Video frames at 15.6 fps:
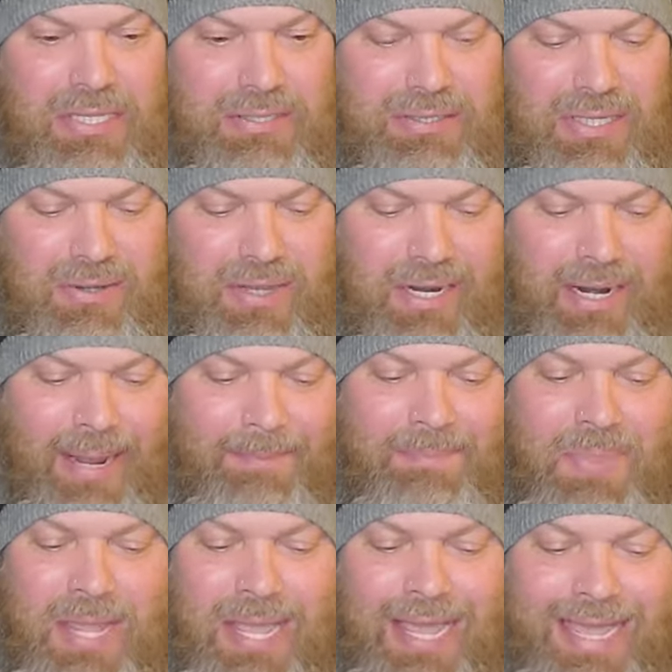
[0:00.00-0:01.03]
So, all right,
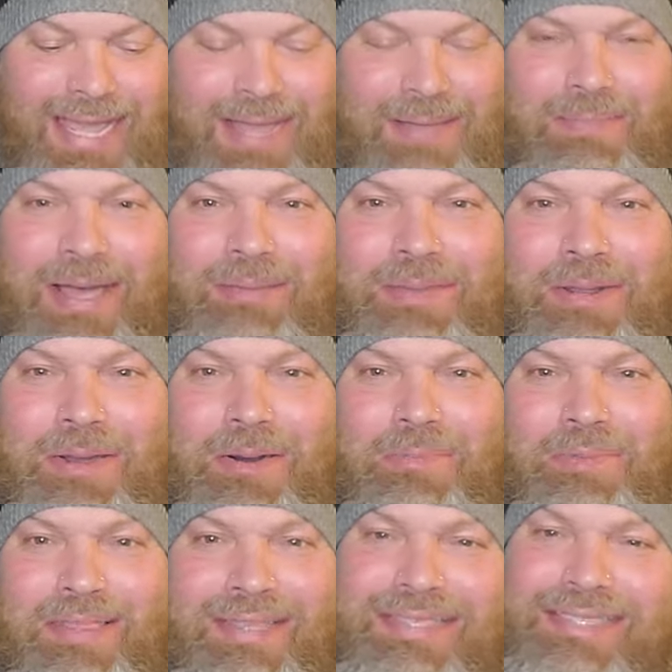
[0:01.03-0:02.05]
um, I'm going to
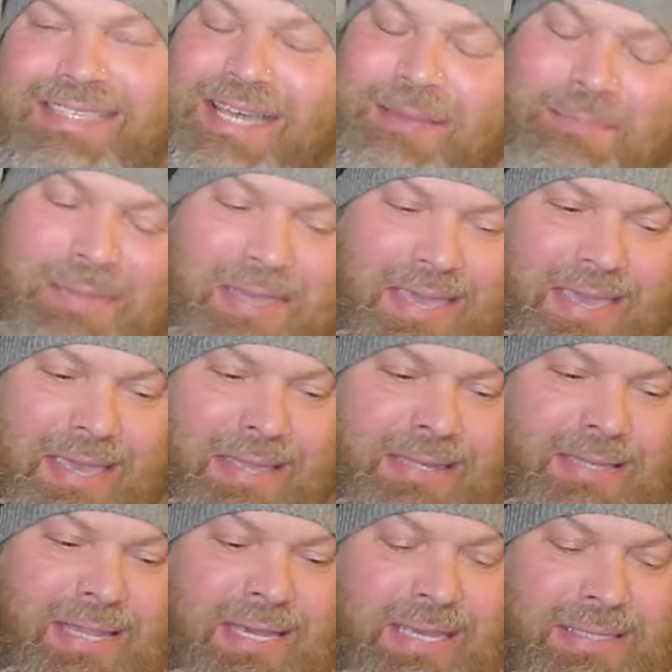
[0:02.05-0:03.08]
open this up.
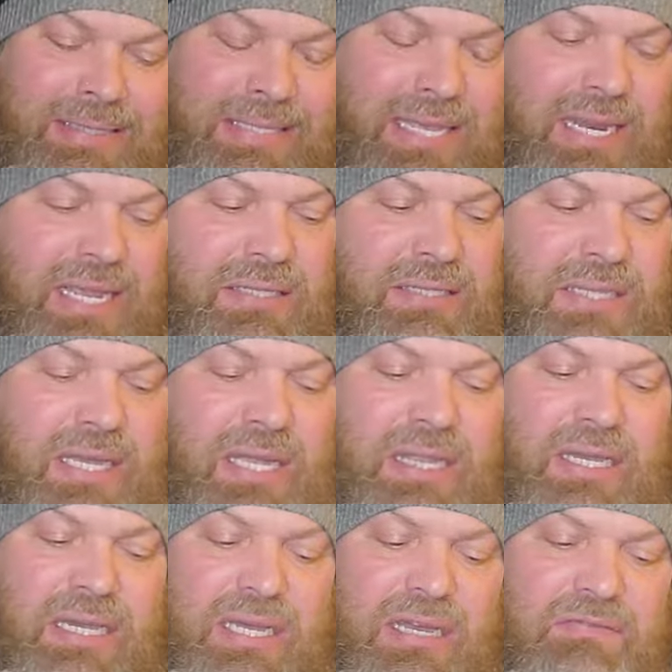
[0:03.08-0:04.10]
And like I said, I saw
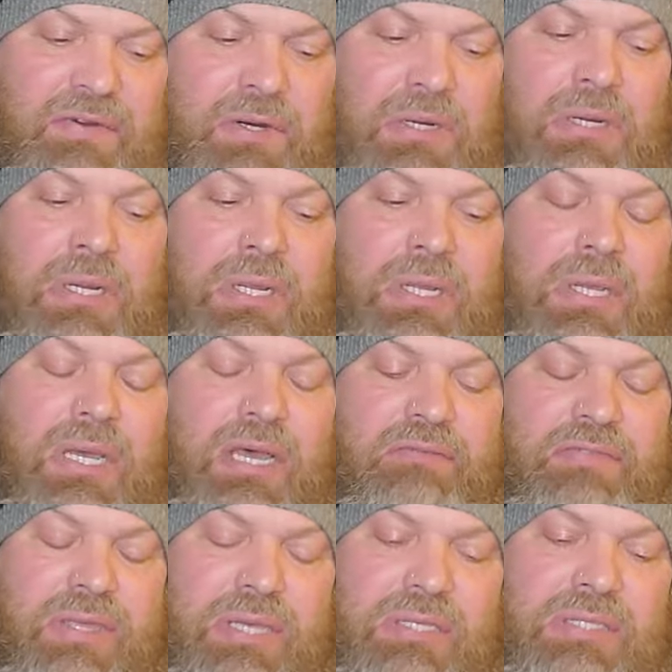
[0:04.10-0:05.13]
the cover
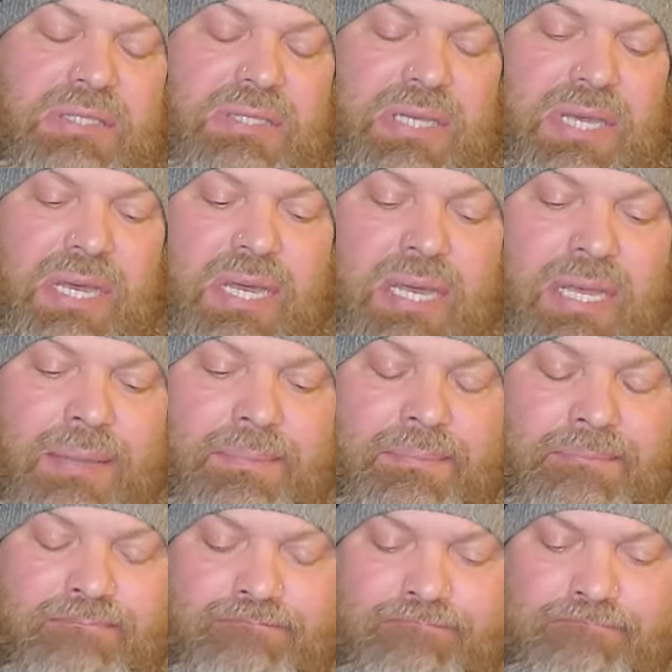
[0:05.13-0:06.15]
of this
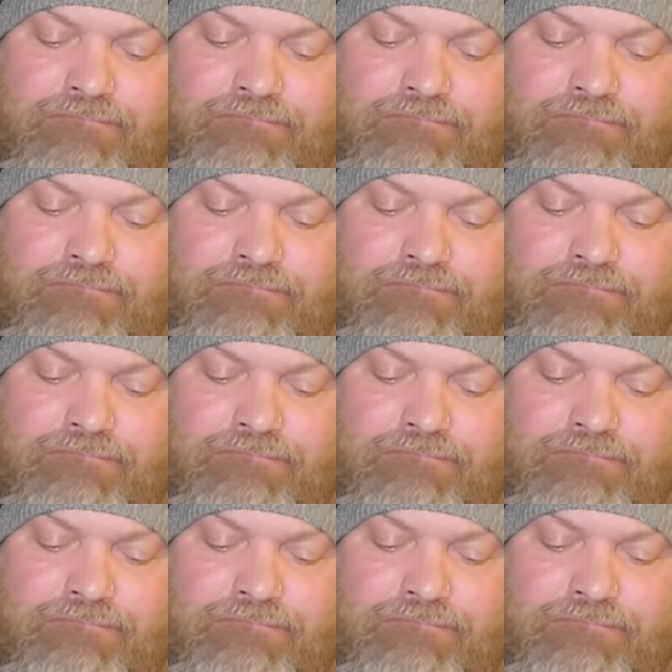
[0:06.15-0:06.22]
um,